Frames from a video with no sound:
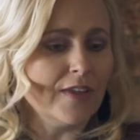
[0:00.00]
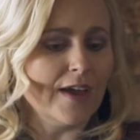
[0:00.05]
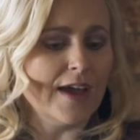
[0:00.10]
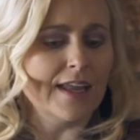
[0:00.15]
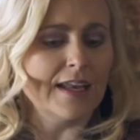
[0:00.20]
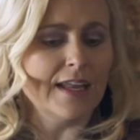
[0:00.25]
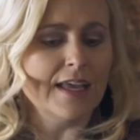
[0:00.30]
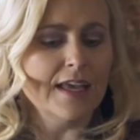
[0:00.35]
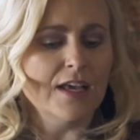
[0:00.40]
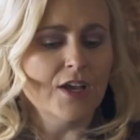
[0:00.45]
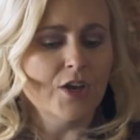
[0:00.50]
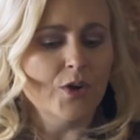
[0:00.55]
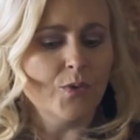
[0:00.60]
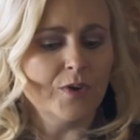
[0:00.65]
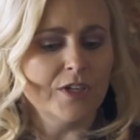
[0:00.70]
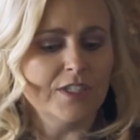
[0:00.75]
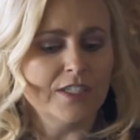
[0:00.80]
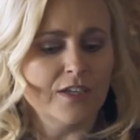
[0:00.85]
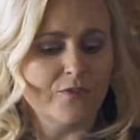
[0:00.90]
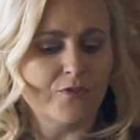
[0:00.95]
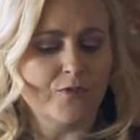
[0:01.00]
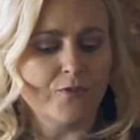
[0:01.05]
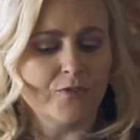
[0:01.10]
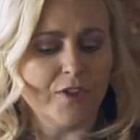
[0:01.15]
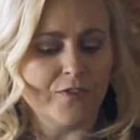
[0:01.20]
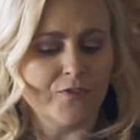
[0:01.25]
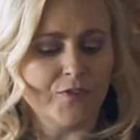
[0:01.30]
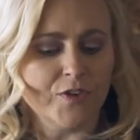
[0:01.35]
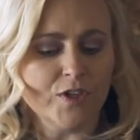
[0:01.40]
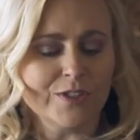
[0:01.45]
line. We did wow.
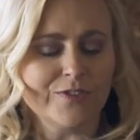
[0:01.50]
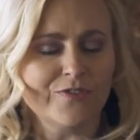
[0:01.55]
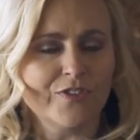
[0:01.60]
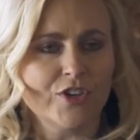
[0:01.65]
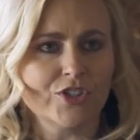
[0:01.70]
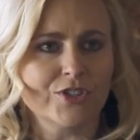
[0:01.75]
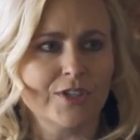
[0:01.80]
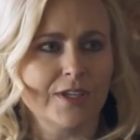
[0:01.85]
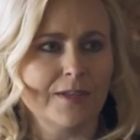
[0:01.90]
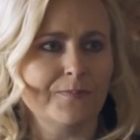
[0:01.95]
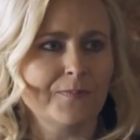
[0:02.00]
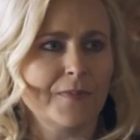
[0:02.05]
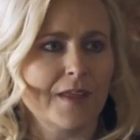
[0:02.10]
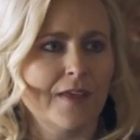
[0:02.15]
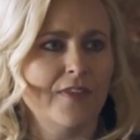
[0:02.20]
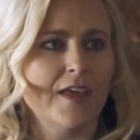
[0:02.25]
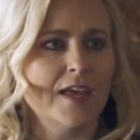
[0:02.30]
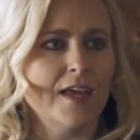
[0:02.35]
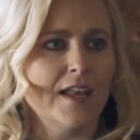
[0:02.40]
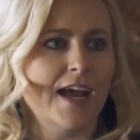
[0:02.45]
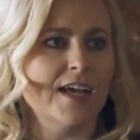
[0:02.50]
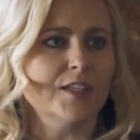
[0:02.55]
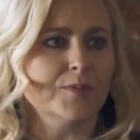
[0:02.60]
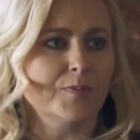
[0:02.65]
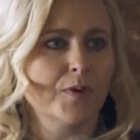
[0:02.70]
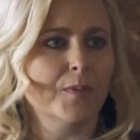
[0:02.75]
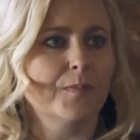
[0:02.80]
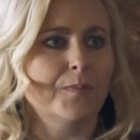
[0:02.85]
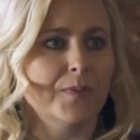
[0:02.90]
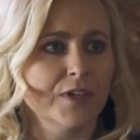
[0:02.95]
the first version, and then
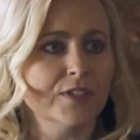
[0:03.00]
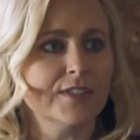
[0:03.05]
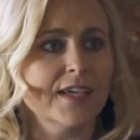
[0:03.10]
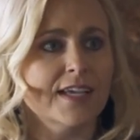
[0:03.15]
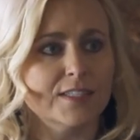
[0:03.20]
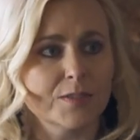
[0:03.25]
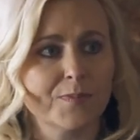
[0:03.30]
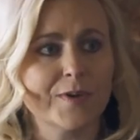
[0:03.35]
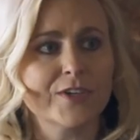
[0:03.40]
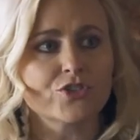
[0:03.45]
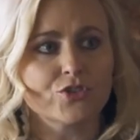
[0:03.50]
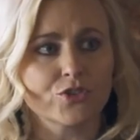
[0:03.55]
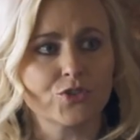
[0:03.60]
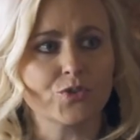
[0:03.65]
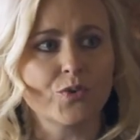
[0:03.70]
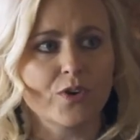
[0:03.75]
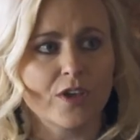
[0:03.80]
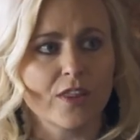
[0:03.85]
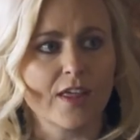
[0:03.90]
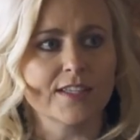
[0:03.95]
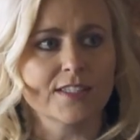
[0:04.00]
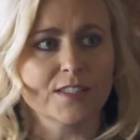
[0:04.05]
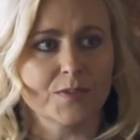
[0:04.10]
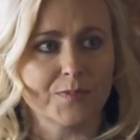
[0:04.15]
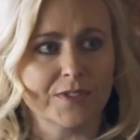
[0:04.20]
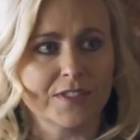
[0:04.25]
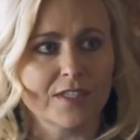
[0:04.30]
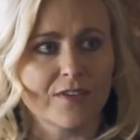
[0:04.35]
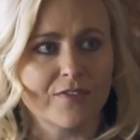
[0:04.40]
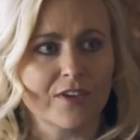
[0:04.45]
Hasbro built a special toy line
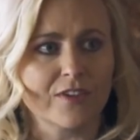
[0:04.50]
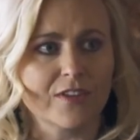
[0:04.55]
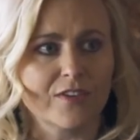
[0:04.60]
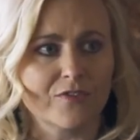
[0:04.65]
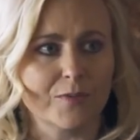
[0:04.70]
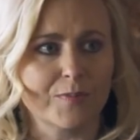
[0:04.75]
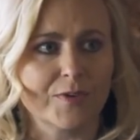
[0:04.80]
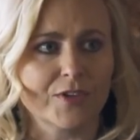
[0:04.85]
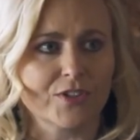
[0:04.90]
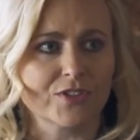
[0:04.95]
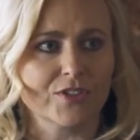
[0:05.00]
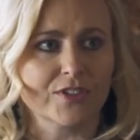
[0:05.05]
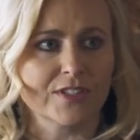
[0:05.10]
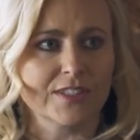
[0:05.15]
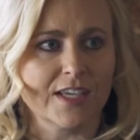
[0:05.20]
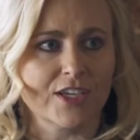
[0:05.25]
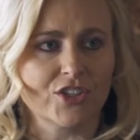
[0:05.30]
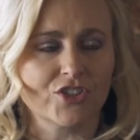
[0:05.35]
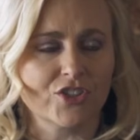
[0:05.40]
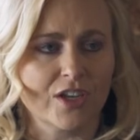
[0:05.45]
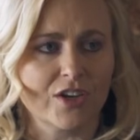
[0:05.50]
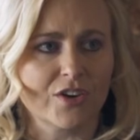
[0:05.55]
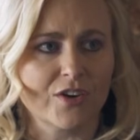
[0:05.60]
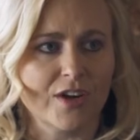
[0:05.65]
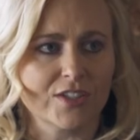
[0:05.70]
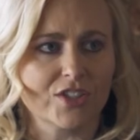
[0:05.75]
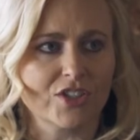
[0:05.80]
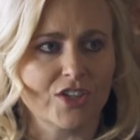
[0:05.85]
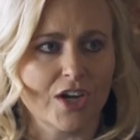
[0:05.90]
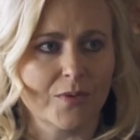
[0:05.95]
specifically for personalization
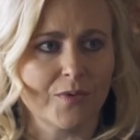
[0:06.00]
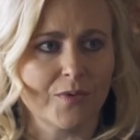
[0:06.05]
across Star